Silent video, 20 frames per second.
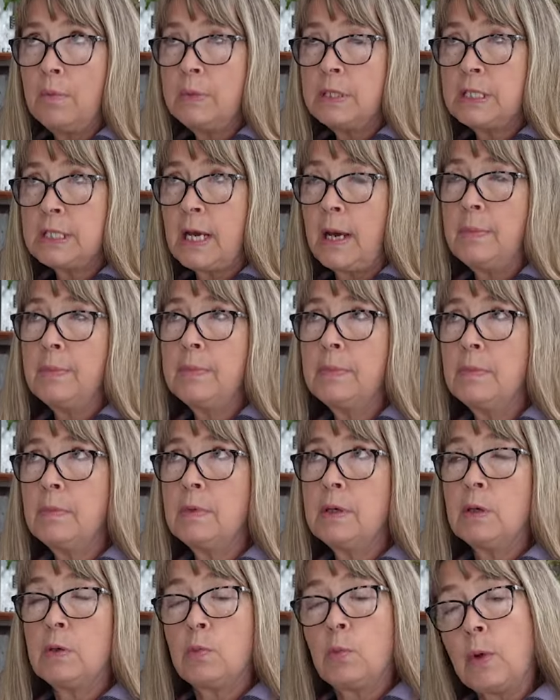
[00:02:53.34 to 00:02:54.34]
some
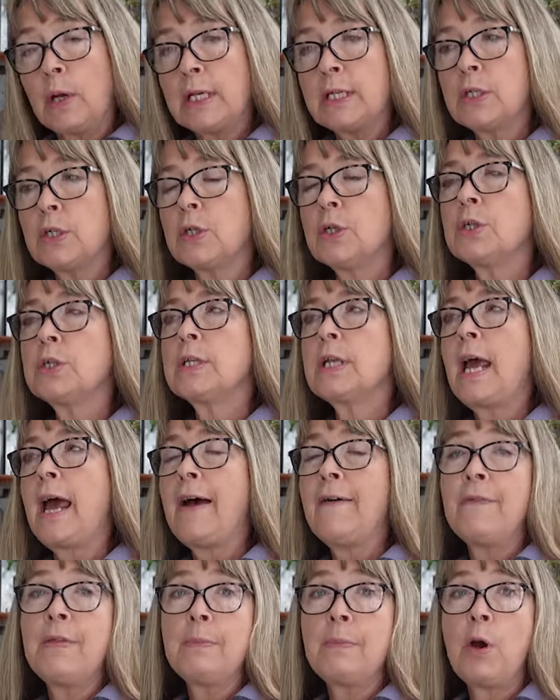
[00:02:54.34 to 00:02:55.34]
winters
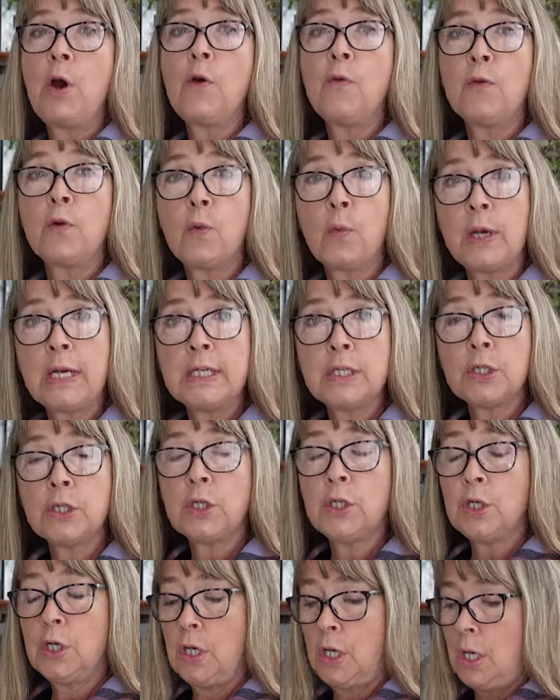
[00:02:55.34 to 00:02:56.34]
have them
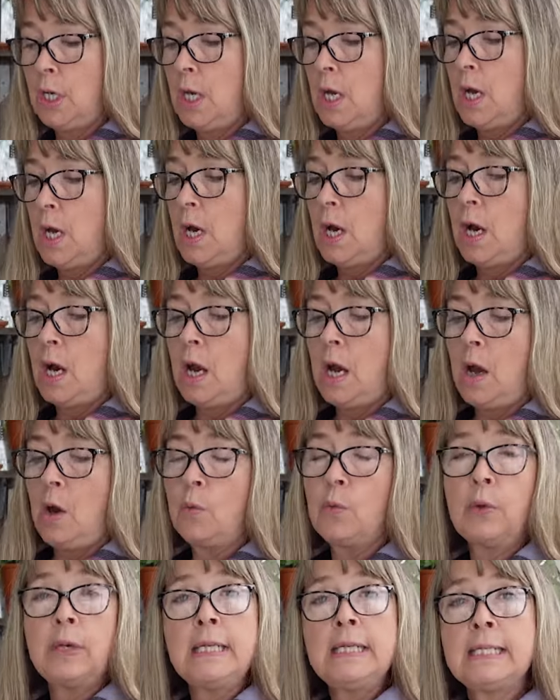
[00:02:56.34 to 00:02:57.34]
overwinter,
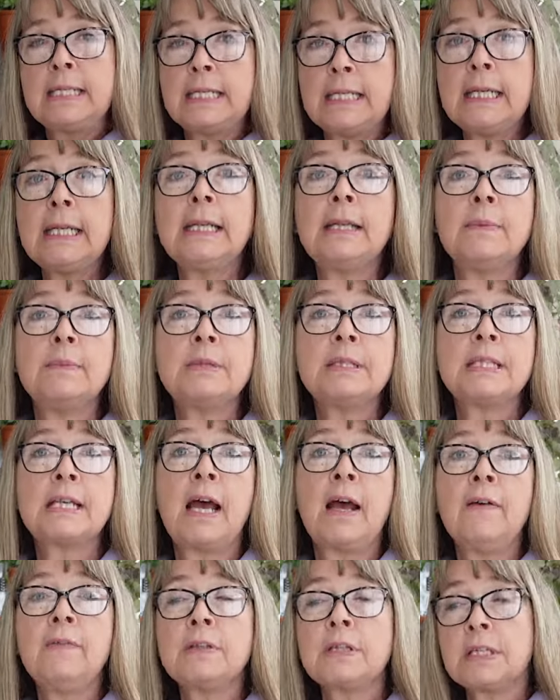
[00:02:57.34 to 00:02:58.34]
reseed
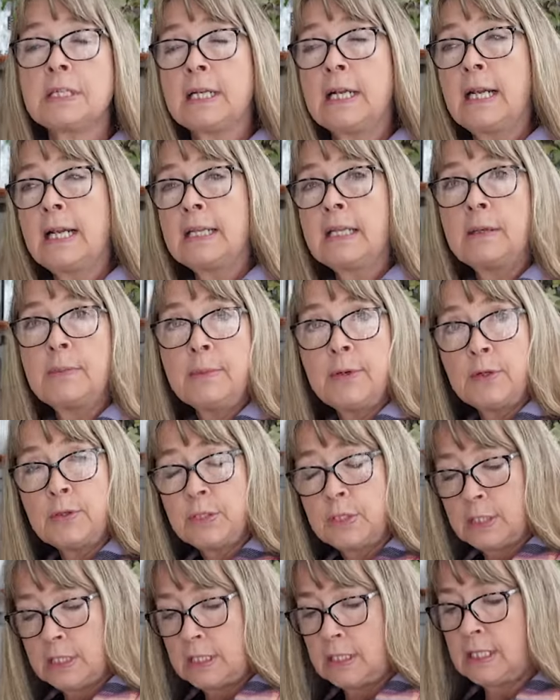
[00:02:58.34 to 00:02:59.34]
themselves because I let them go
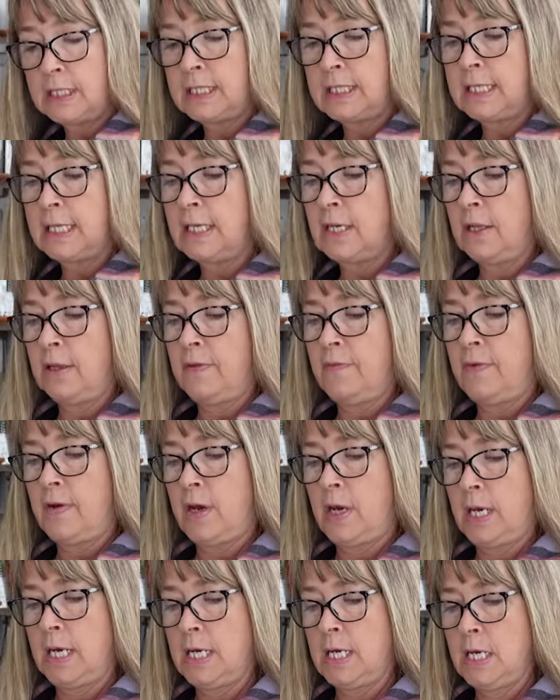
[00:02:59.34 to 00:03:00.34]
to seed on the
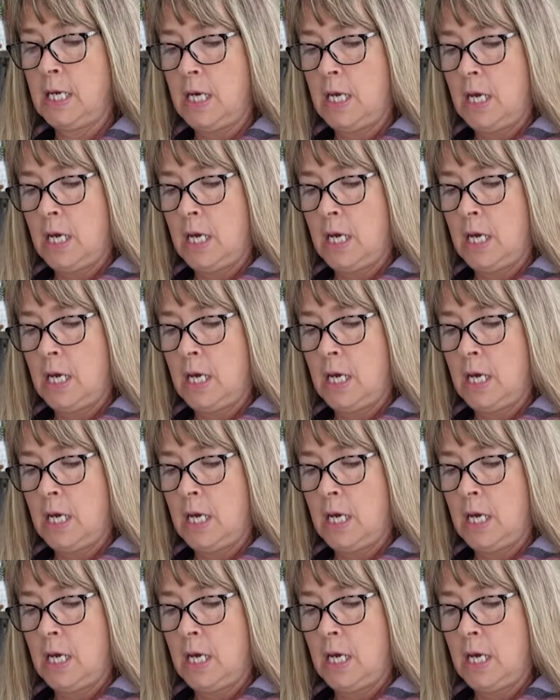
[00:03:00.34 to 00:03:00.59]
vine.